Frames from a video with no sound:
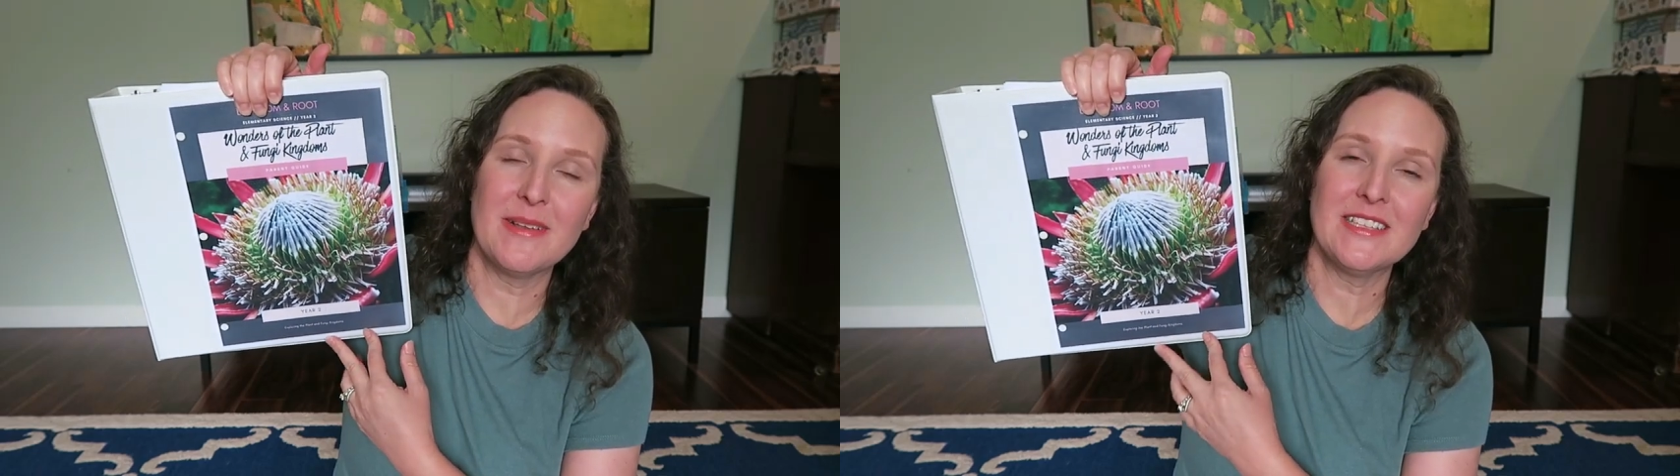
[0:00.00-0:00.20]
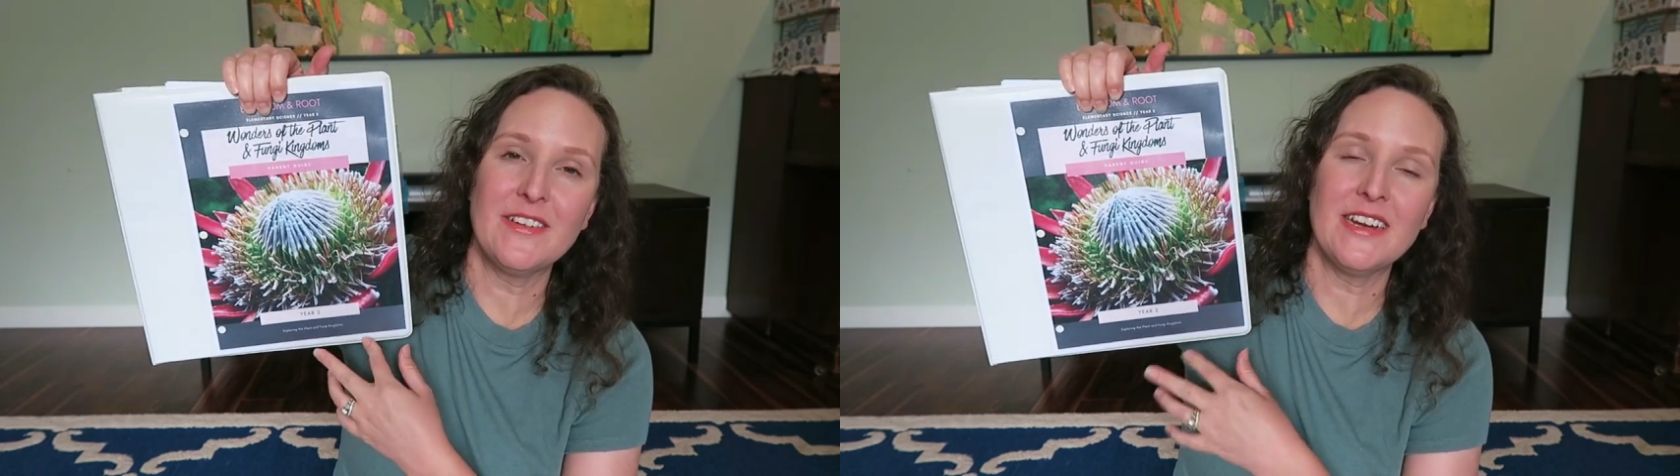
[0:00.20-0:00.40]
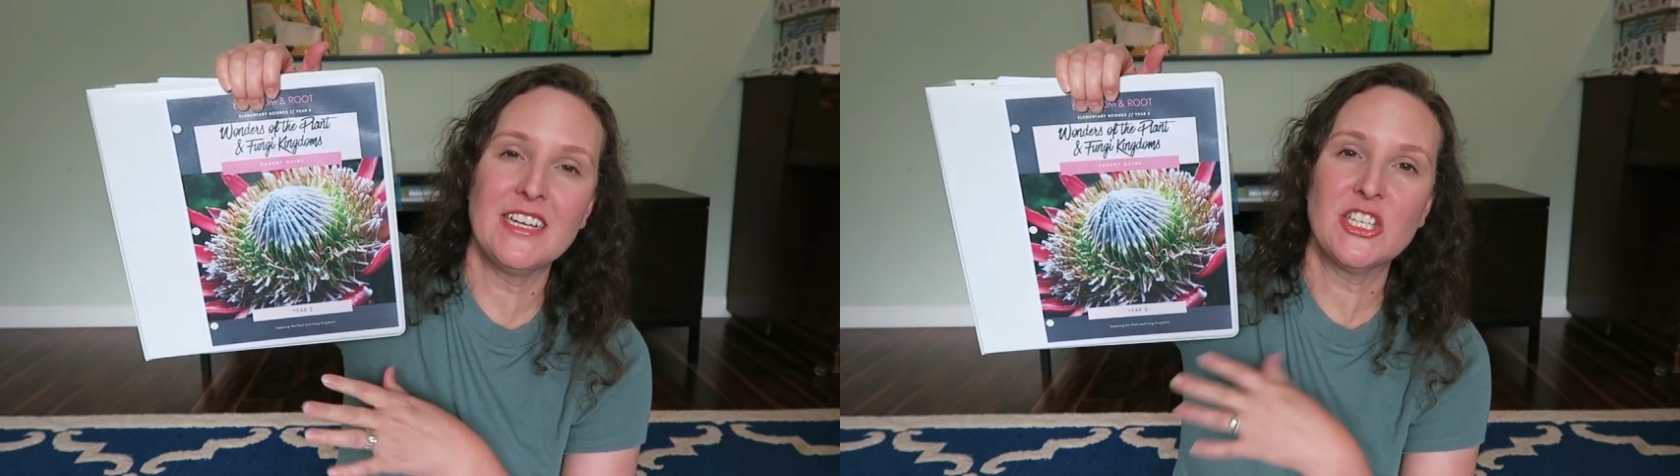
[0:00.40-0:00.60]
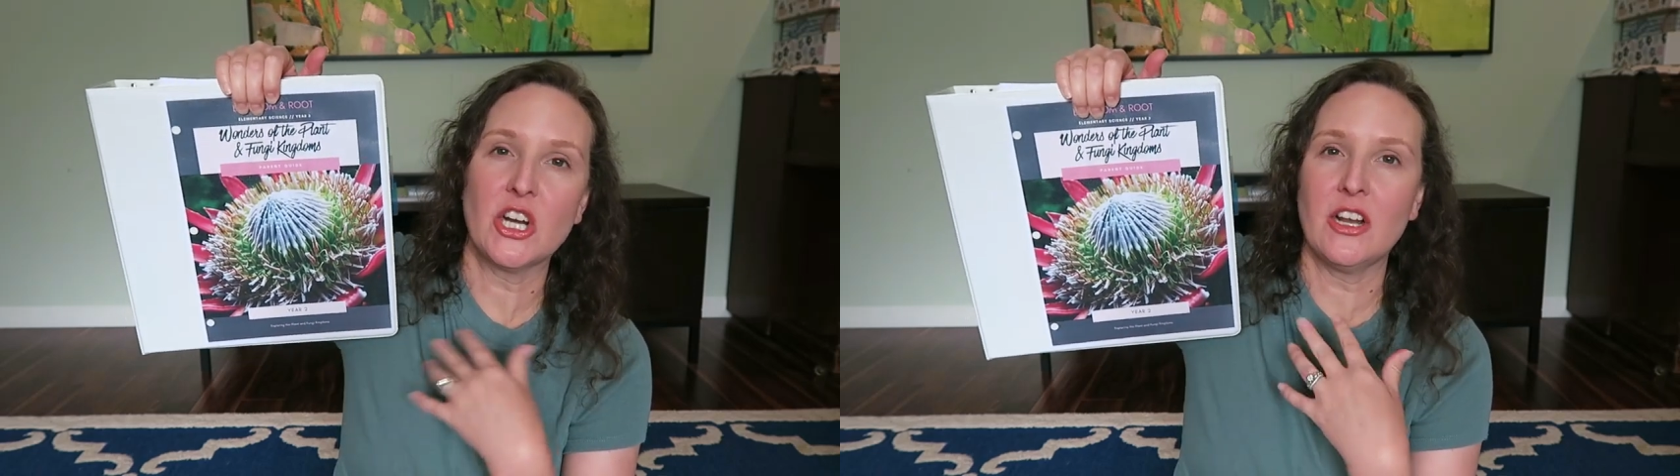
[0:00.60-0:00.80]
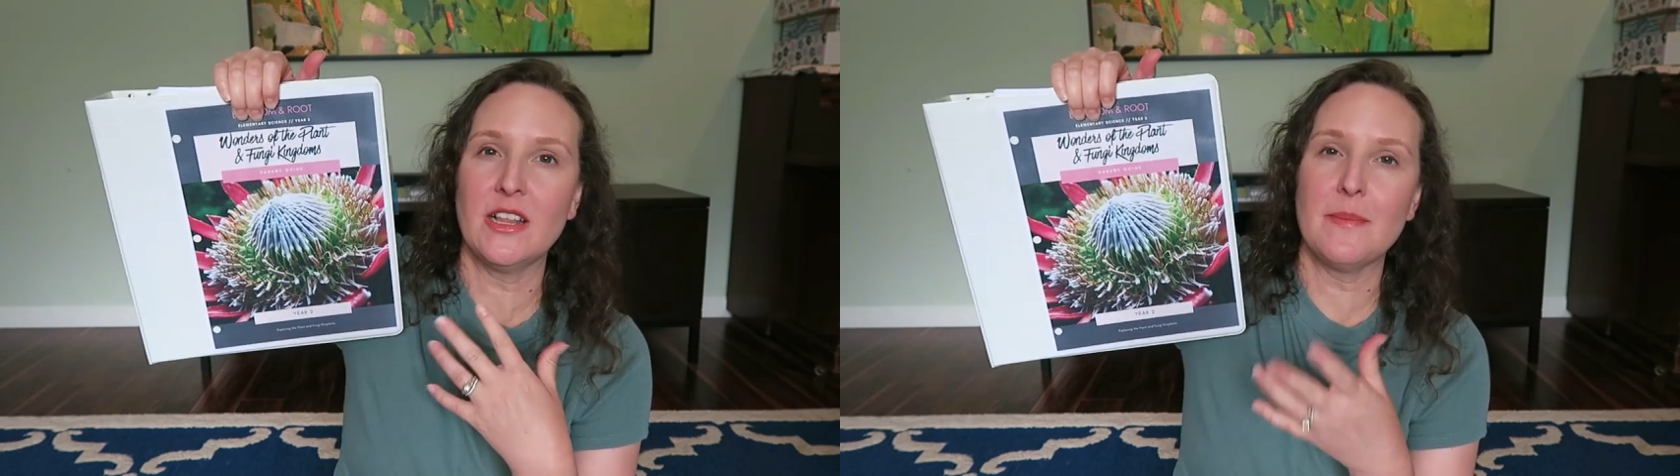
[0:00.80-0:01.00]
It's very
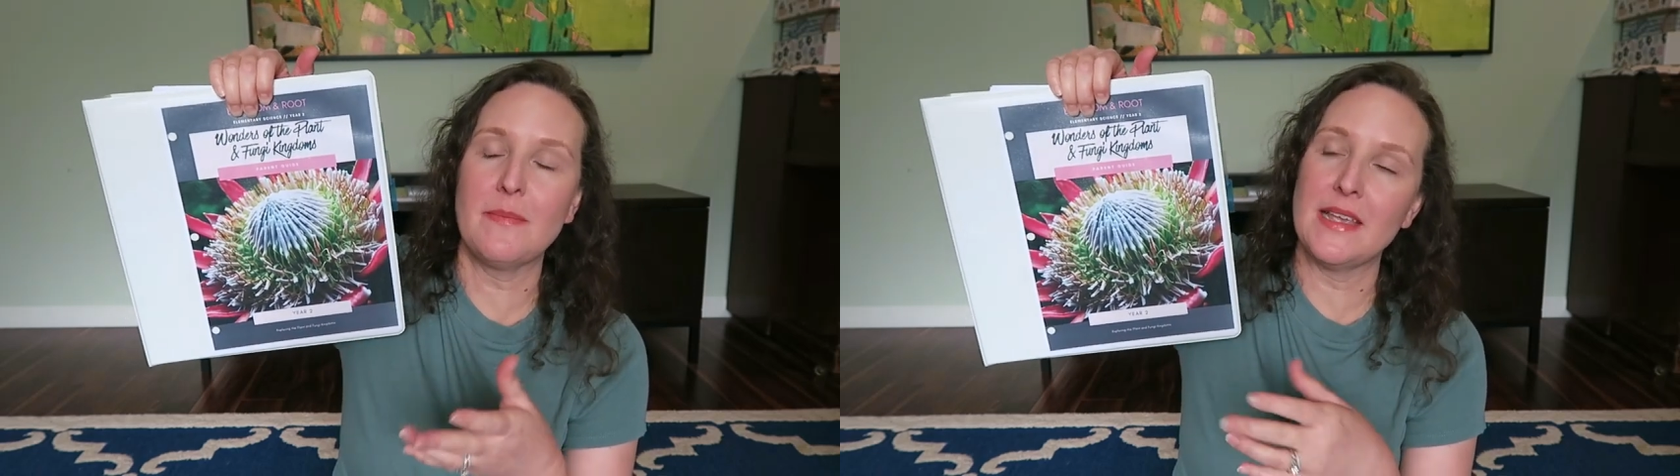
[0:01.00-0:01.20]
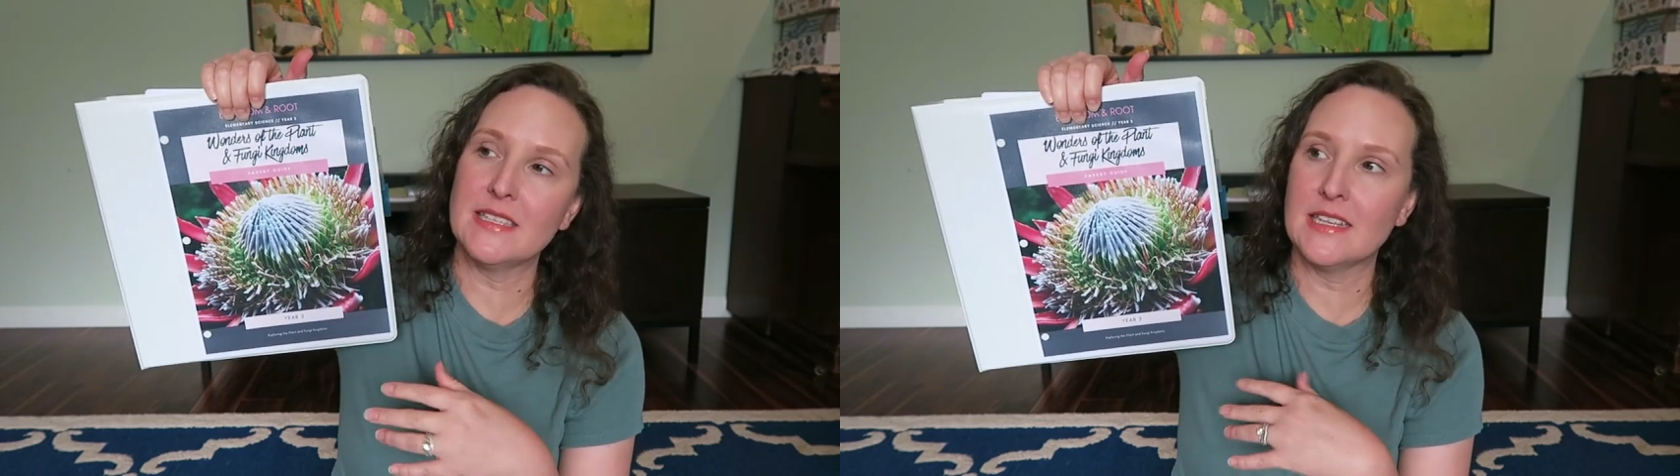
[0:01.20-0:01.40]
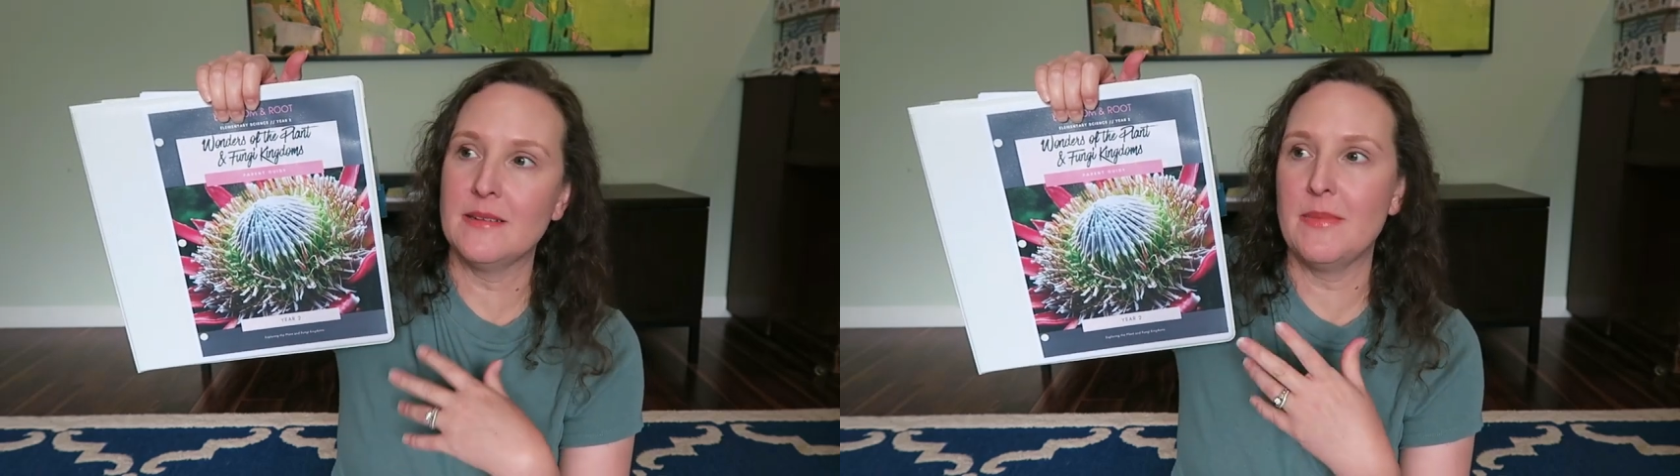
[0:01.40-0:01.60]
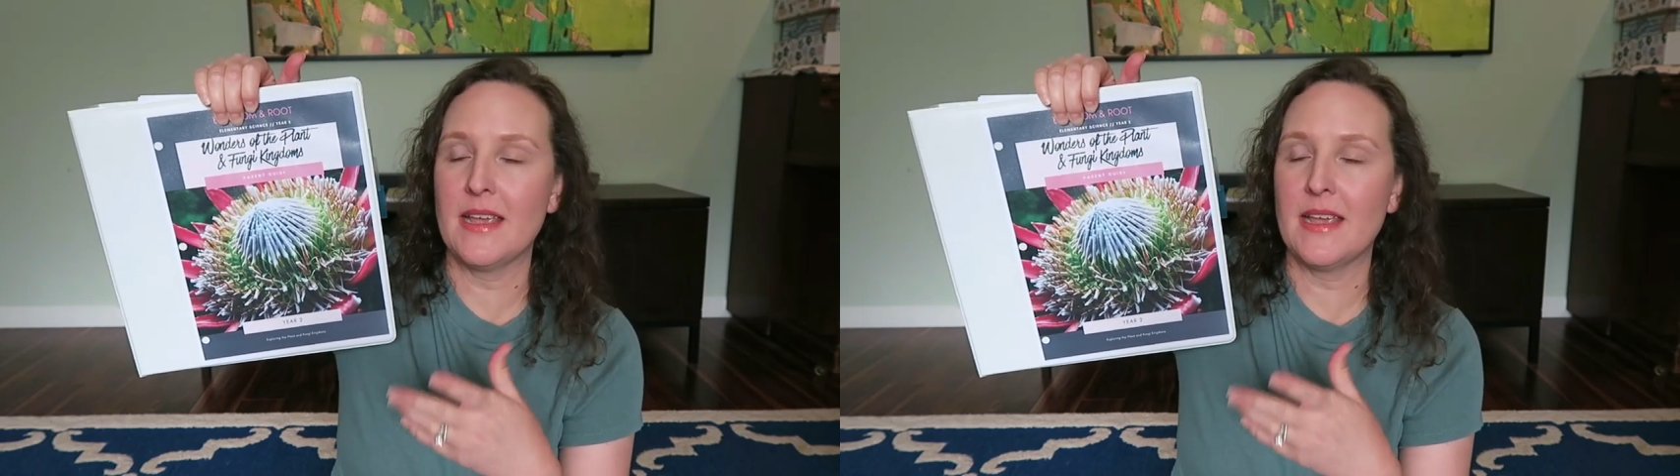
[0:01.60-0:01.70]
Charlotte Mason